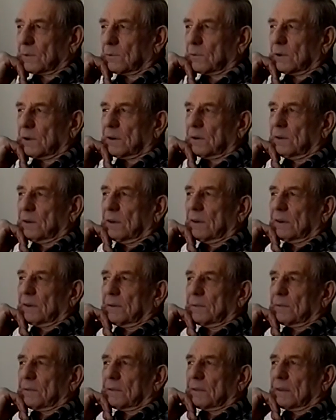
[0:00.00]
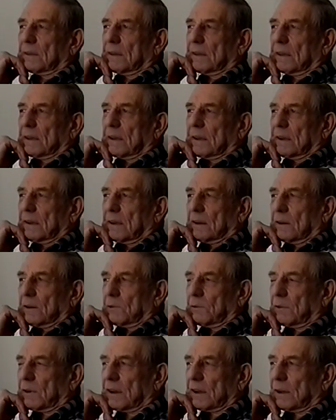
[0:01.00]
we'd
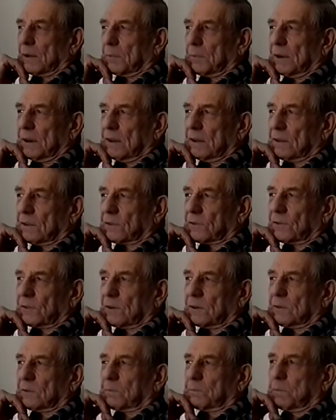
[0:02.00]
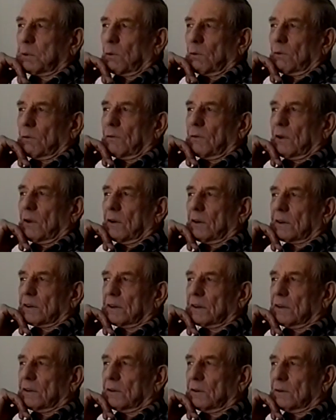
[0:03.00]
rig up deals for pole
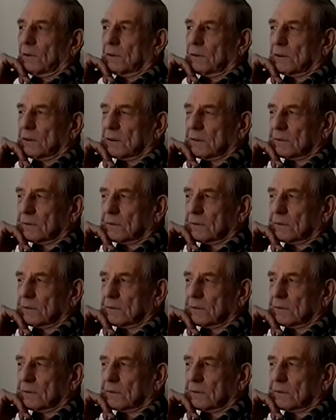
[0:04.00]
vaulting, you know,